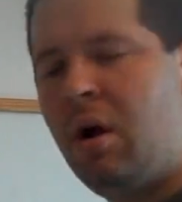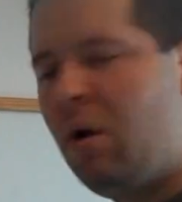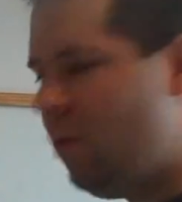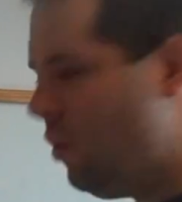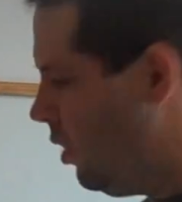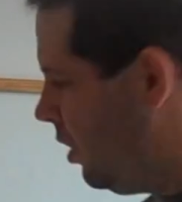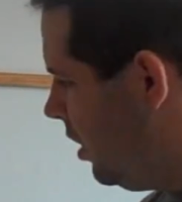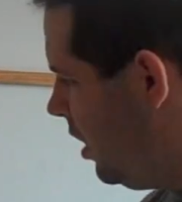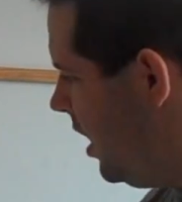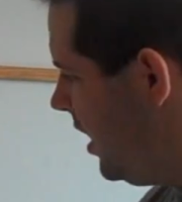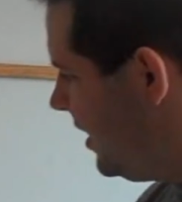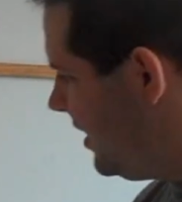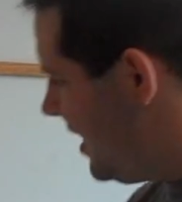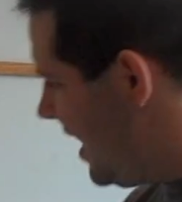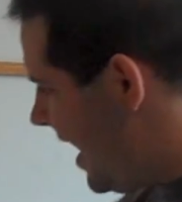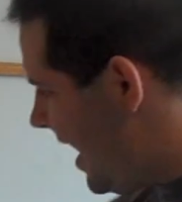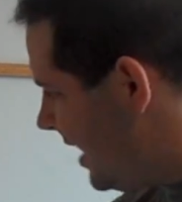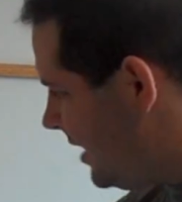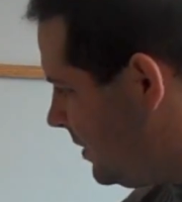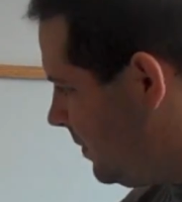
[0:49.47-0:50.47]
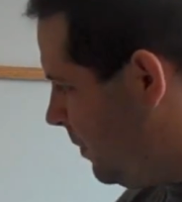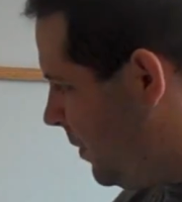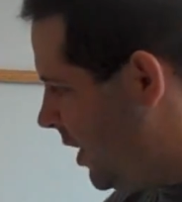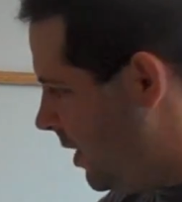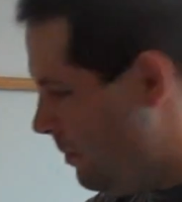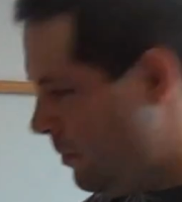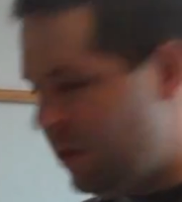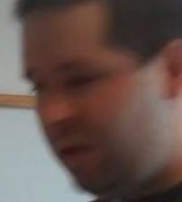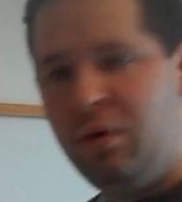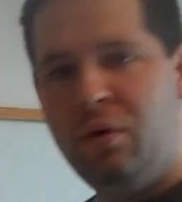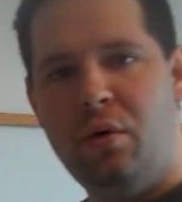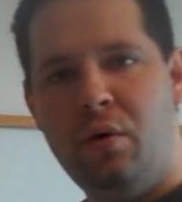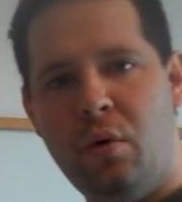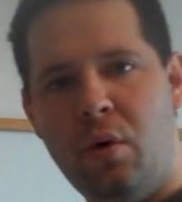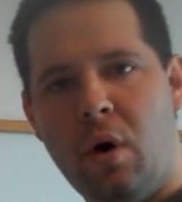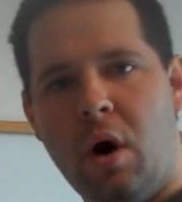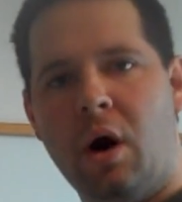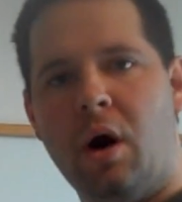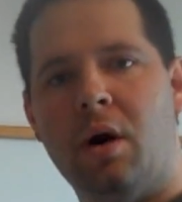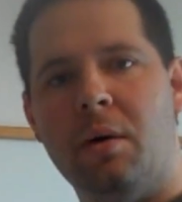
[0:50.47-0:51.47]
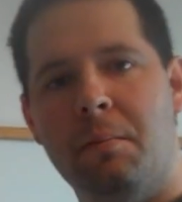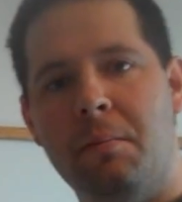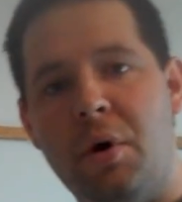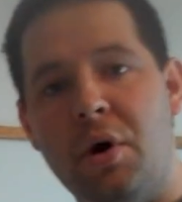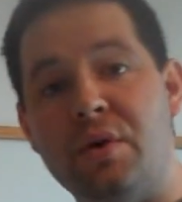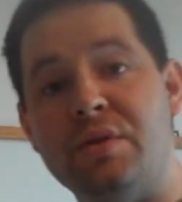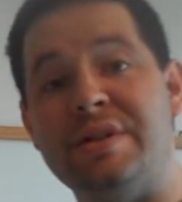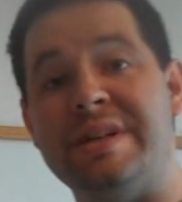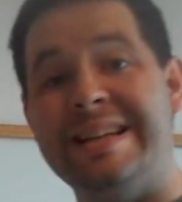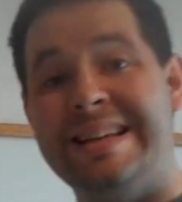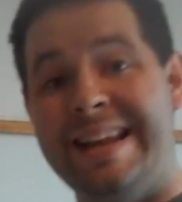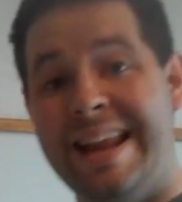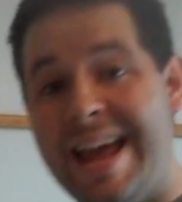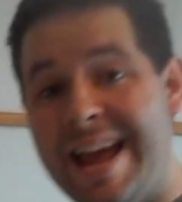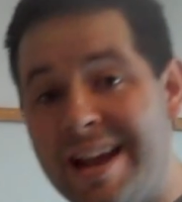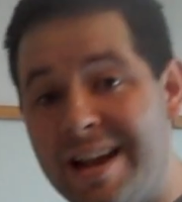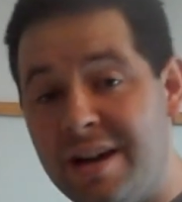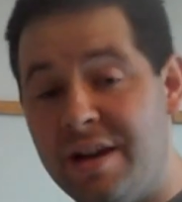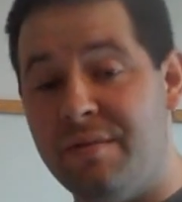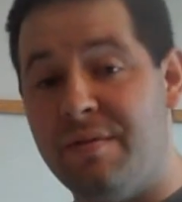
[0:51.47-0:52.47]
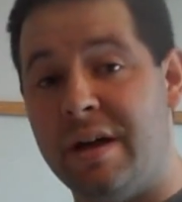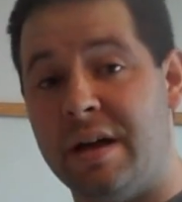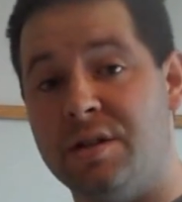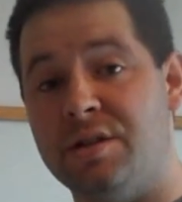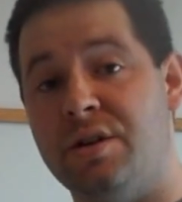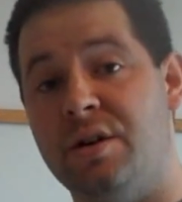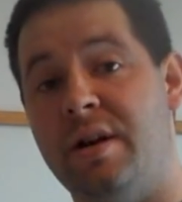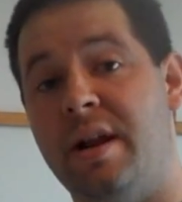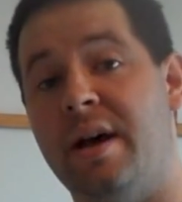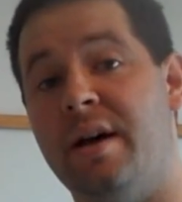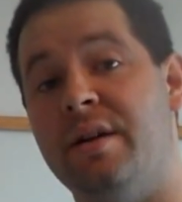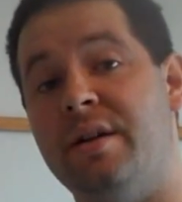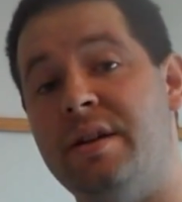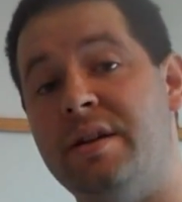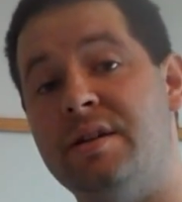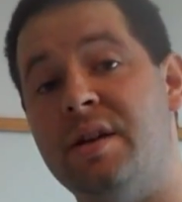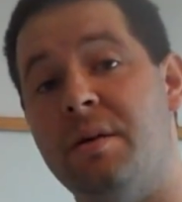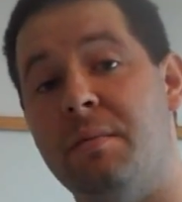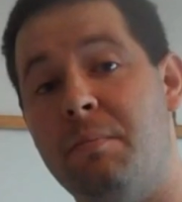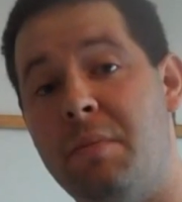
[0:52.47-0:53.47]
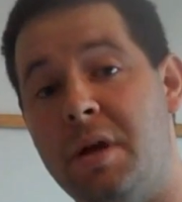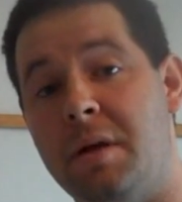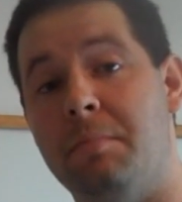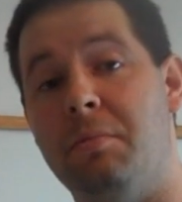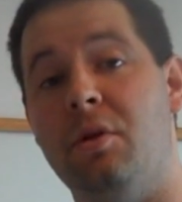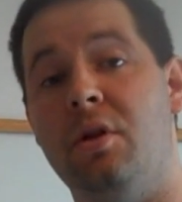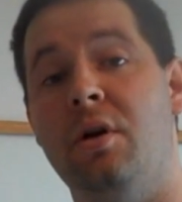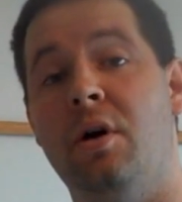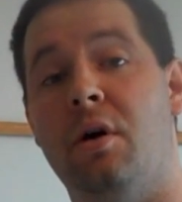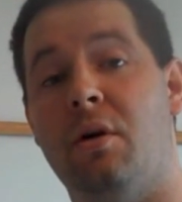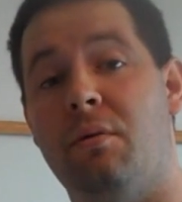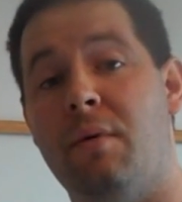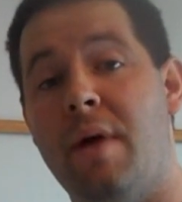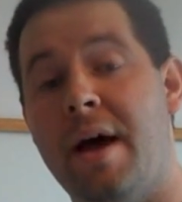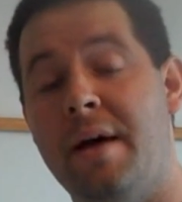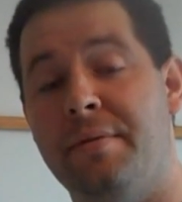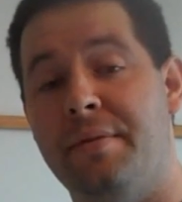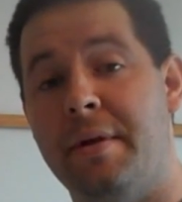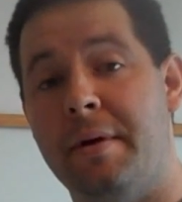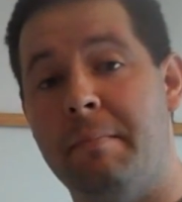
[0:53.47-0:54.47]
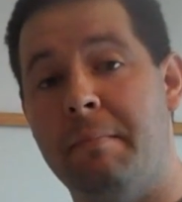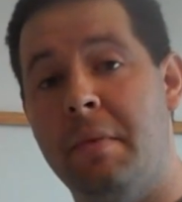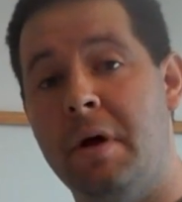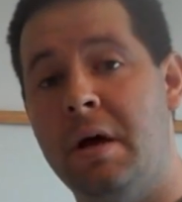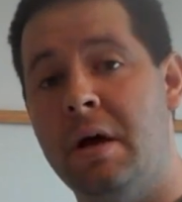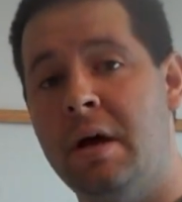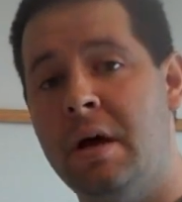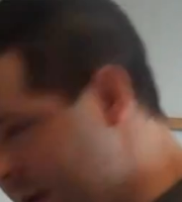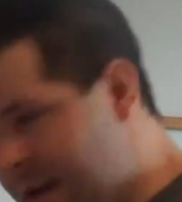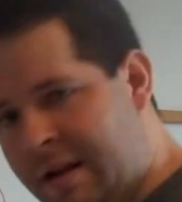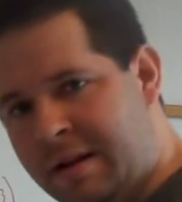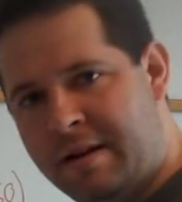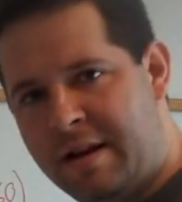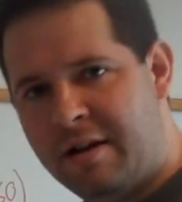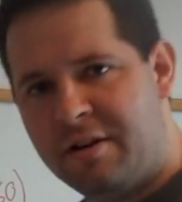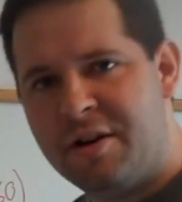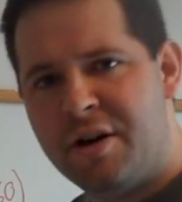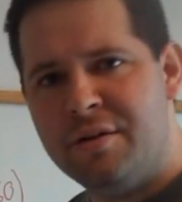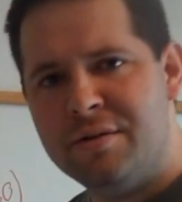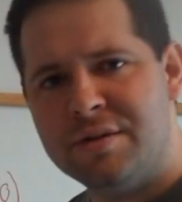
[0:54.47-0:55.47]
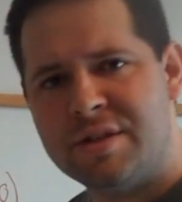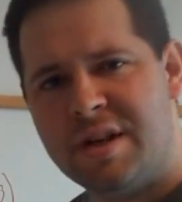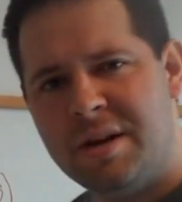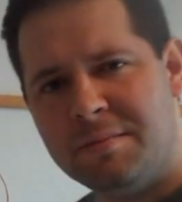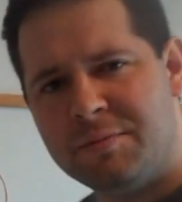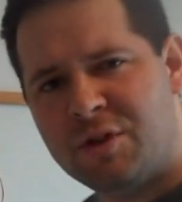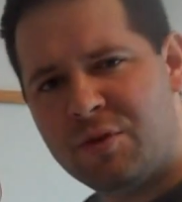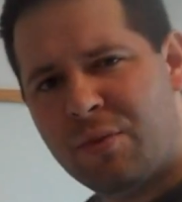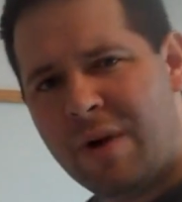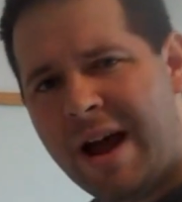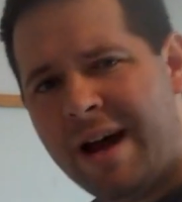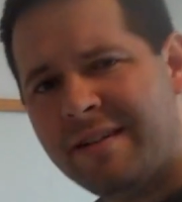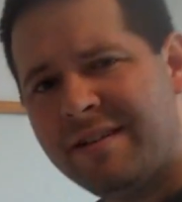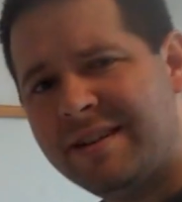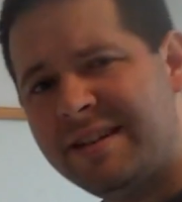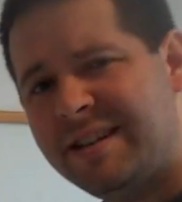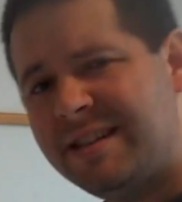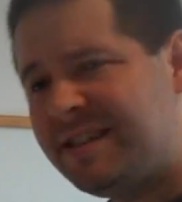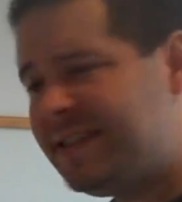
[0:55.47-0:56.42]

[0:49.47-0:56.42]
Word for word: or tax people who are imposing negative externalities on people around them. Now, Coase comes around and he